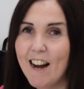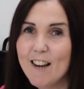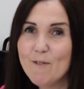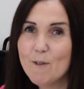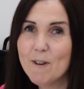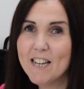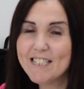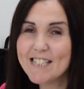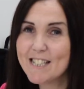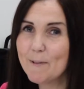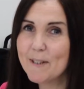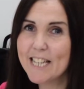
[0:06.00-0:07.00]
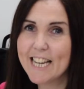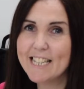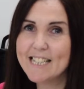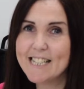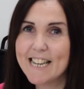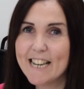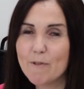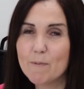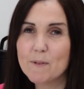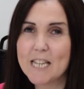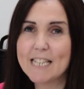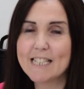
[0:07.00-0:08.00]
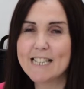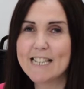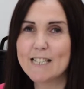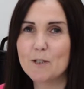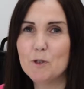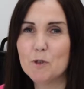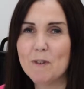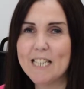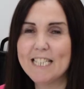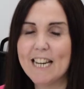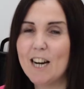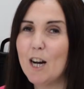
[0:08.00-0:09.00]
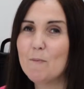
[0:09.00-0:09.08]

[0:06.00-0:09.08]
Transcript: Hi everyone, Zoe Cairns here from Ep2 Social Media.